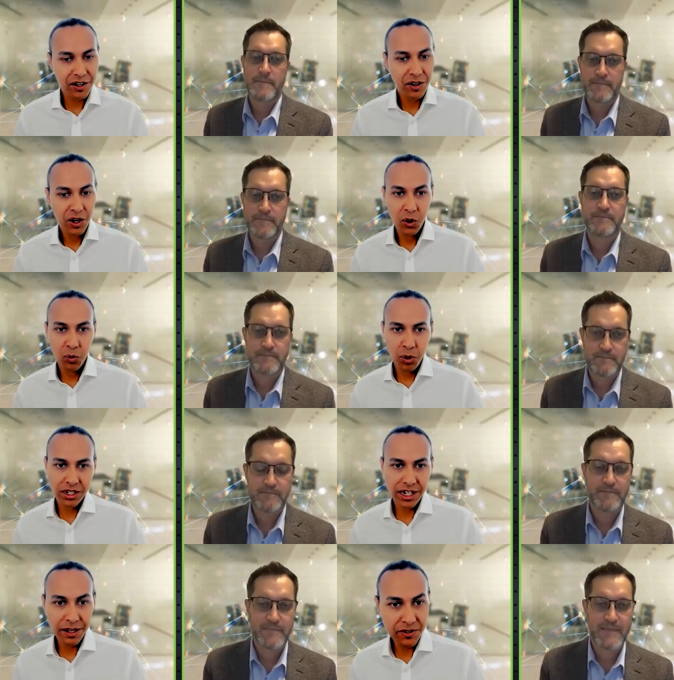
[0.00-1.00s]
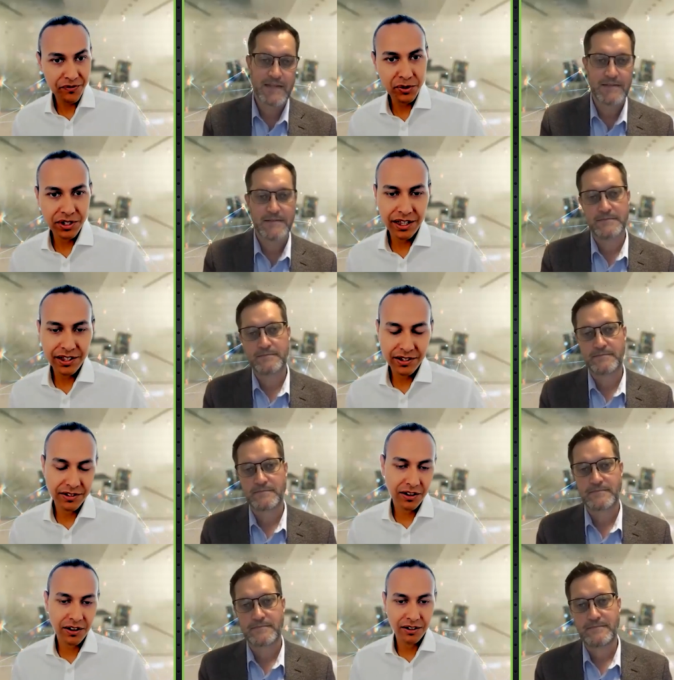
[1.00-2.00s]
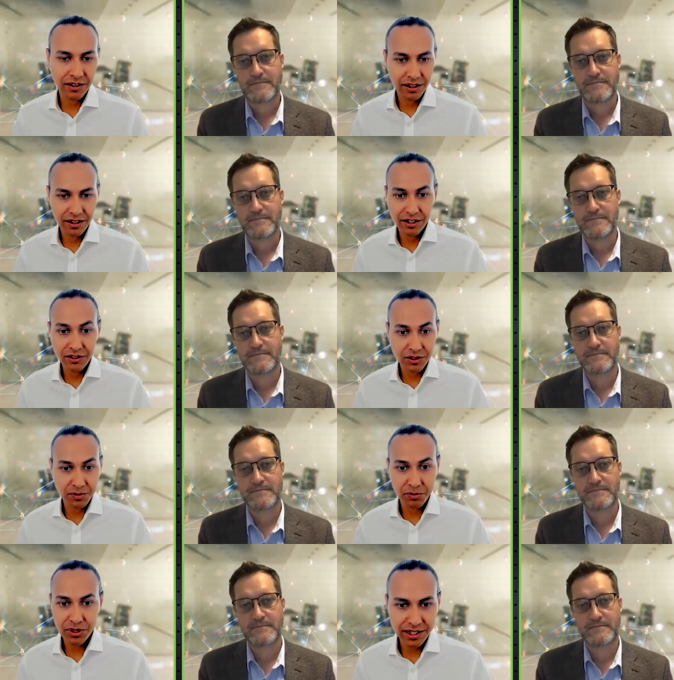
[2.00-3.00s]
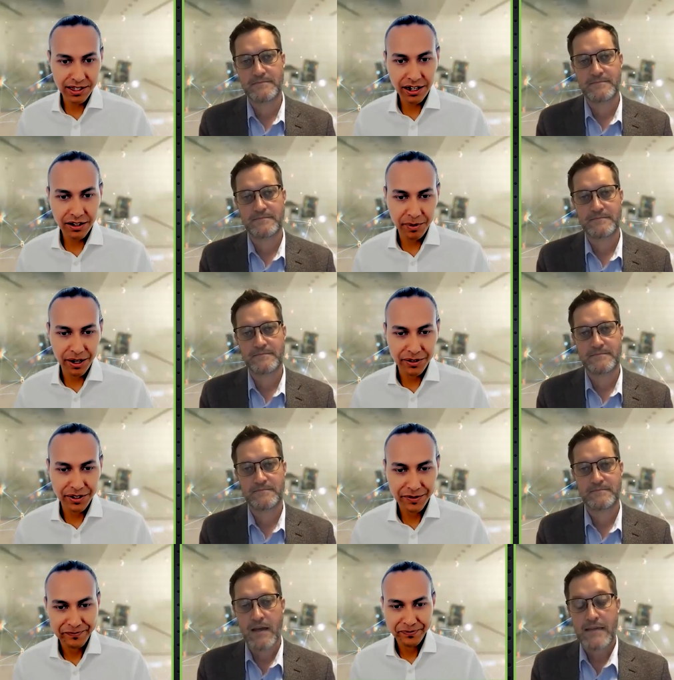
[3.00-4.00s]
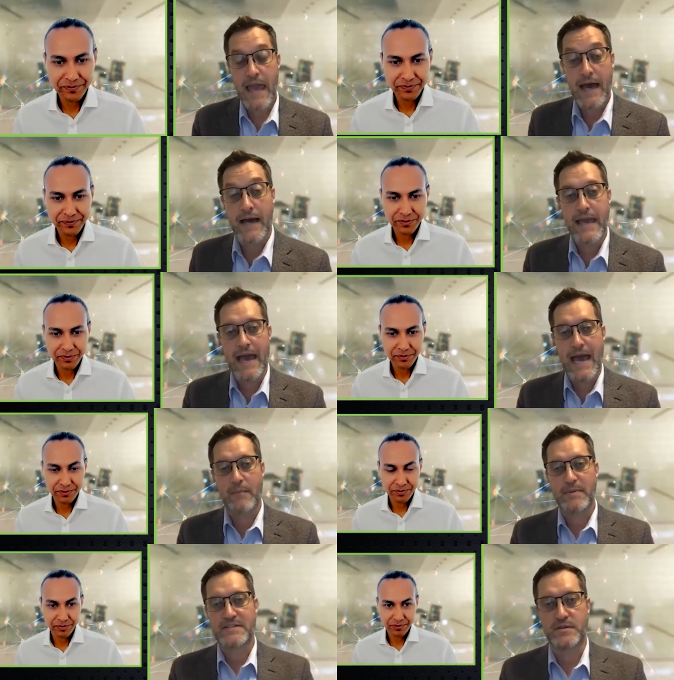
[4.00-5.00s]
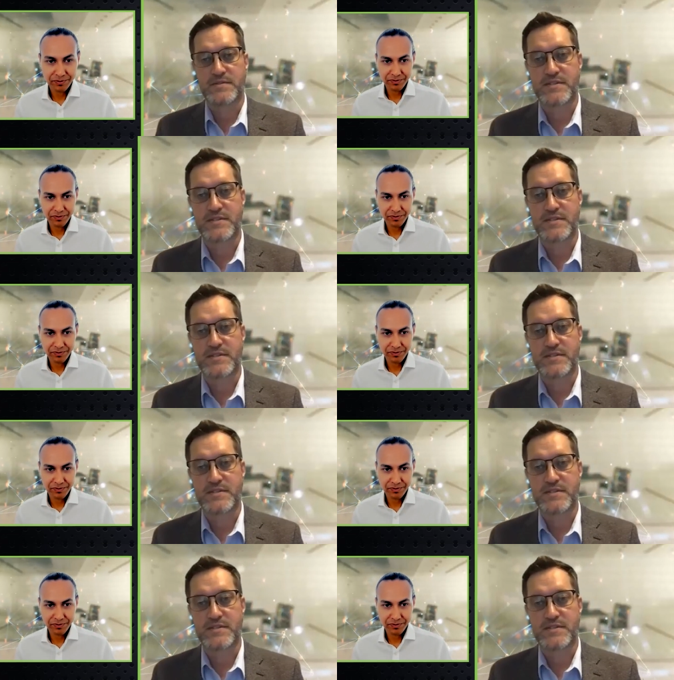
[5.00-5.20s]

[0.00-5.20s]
Speaker 1: and what types of use cases are leaders most excited about?
Speaker 2: Yeah, yeah, happy to.